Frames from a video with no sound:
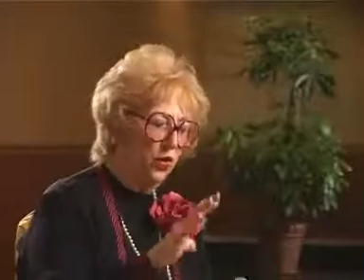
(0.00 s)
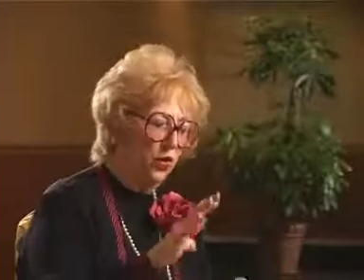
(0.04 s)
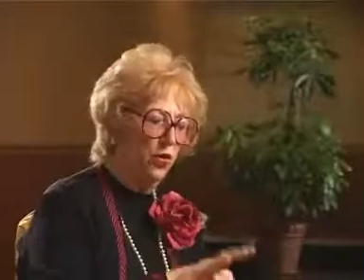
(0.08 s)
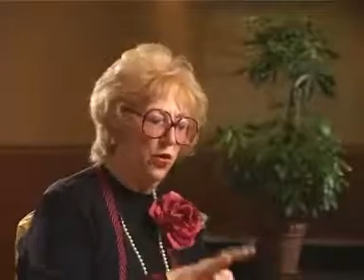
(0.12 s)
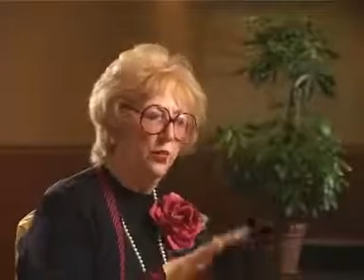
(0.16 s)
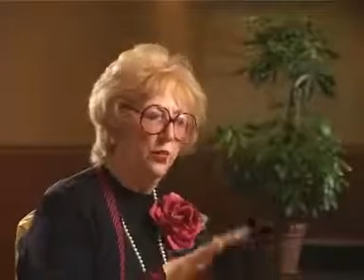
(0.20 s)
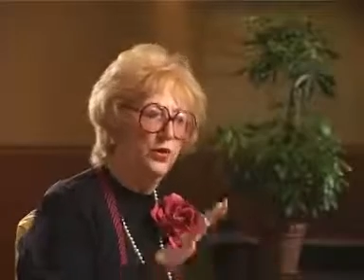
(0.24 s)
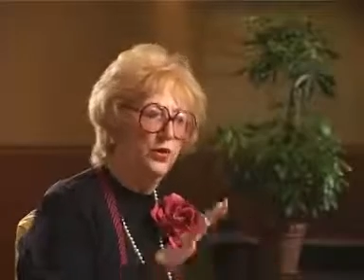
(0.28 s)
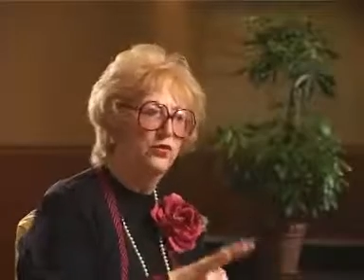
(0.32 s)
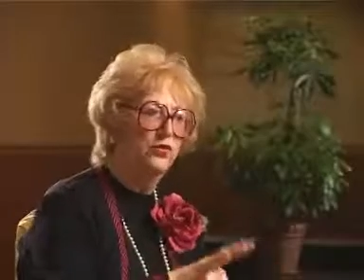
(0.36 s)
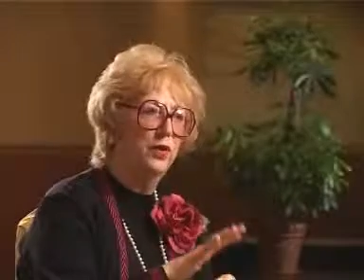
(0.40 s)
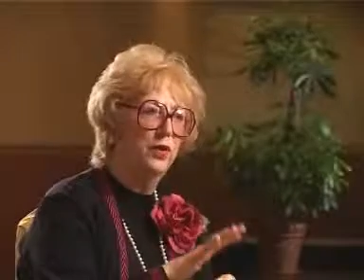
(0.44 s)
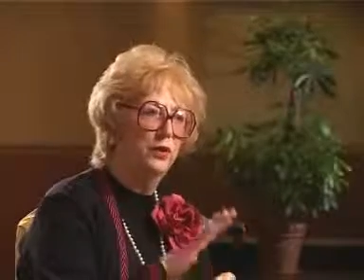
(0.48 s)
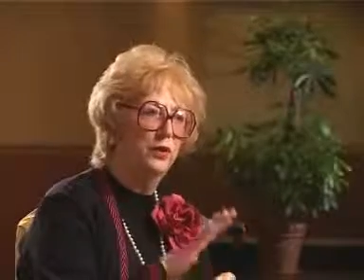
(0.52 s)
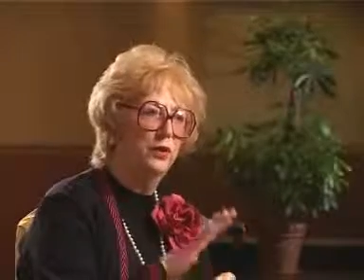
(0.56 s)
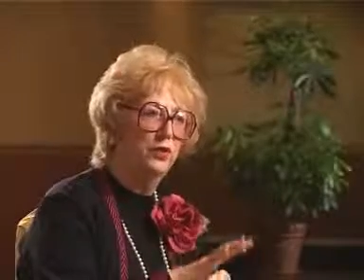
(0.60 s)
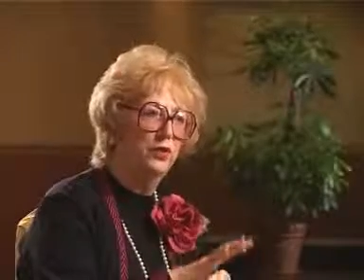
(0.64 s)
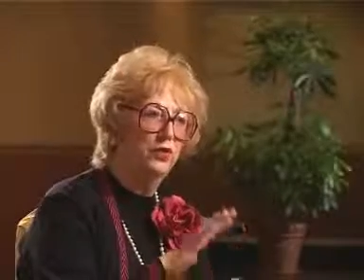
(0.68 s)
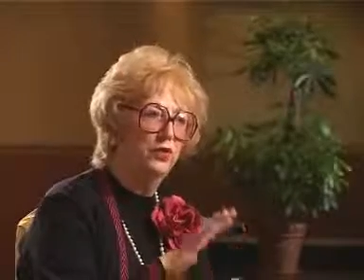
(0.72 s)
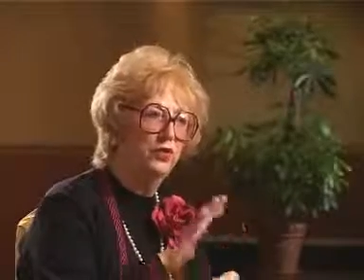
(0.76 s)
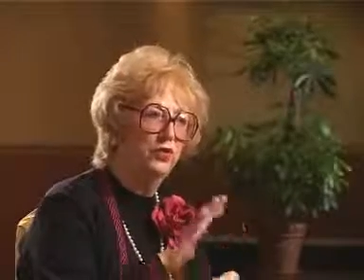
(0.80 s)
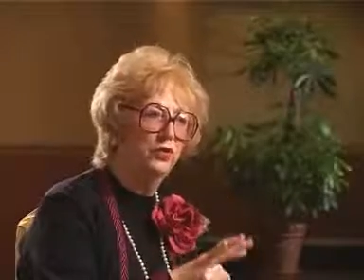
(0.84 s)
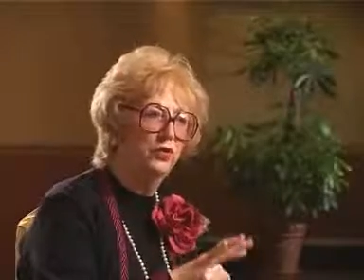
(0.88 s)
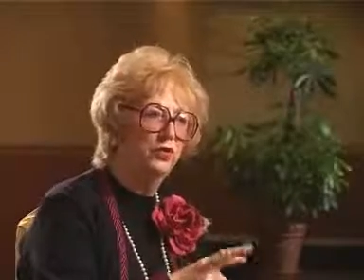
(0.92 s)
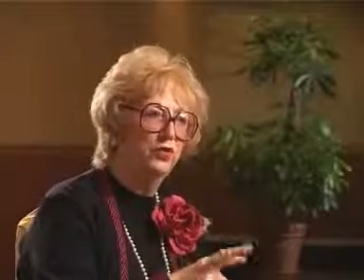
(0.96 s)
opens up an
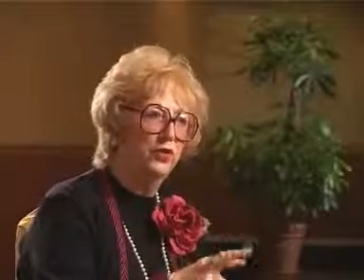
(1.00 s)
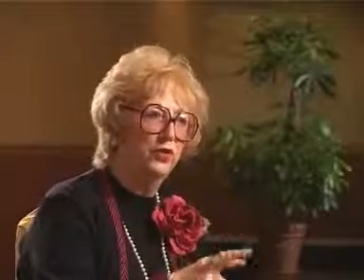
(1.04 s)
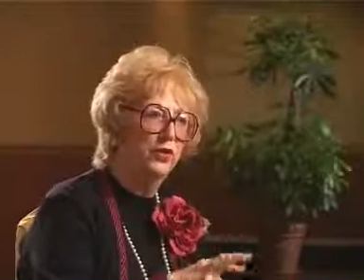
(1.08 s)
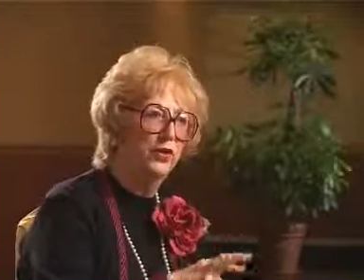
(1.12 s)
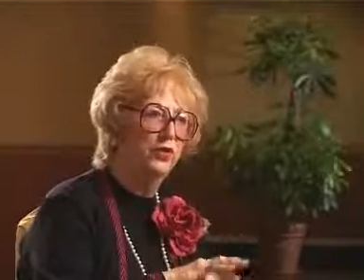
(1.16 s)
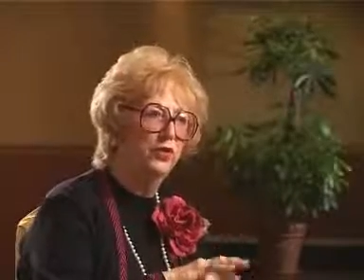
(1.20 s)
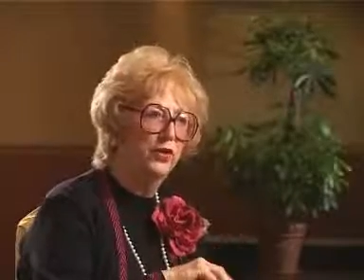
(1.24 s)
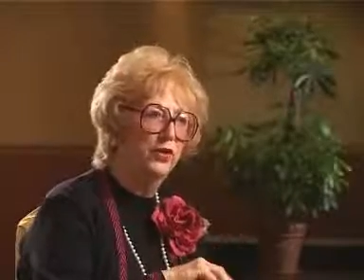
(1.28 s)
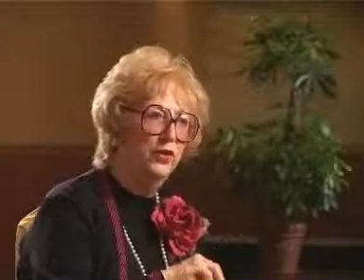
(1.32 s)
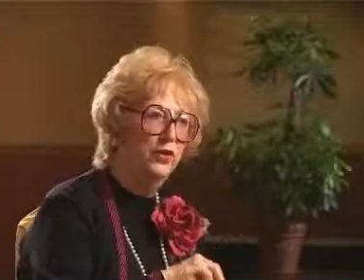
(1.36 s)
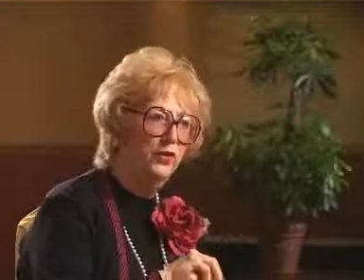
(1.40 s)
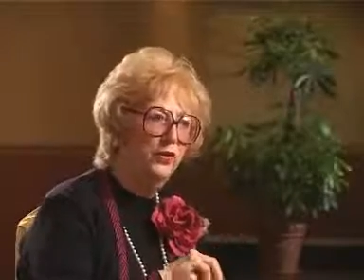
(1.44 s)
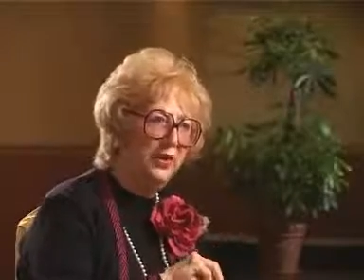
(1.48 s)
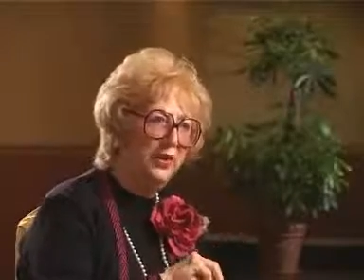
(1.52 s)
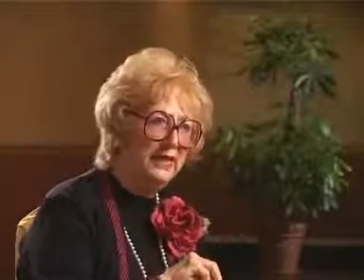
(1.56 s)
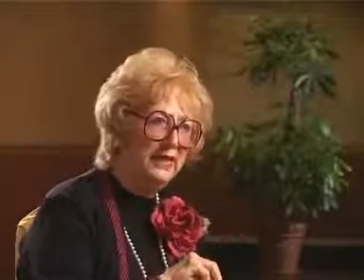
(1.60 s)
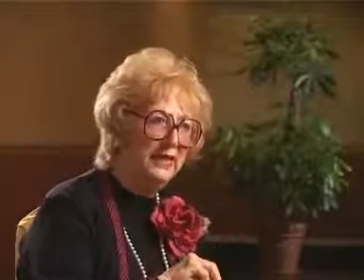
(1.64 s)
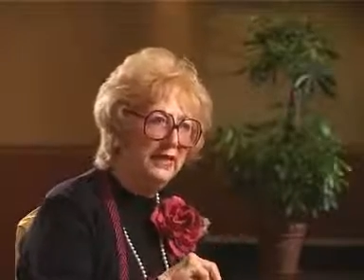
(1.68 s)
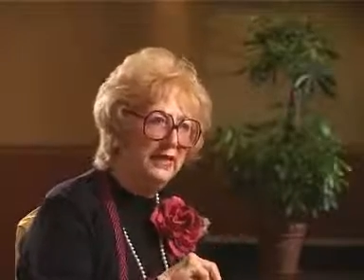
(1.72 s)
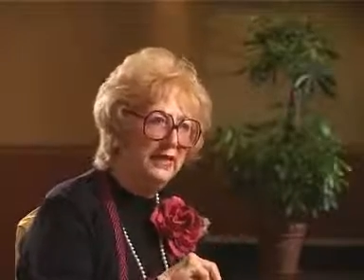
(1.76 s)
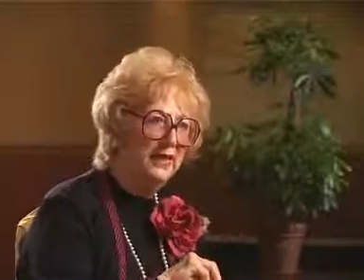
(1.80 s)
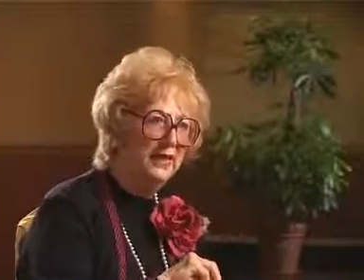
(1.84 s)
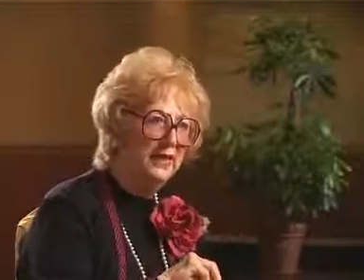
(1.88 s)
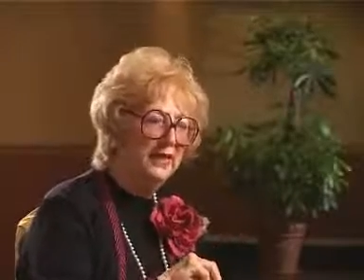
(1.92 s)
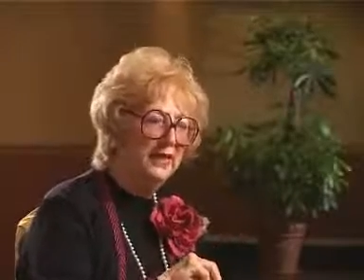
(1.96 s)
oyster shell very
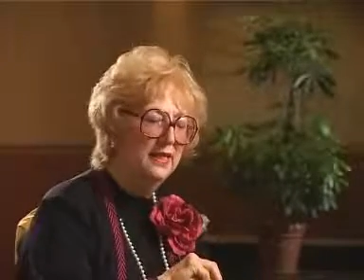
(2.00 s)
quickly.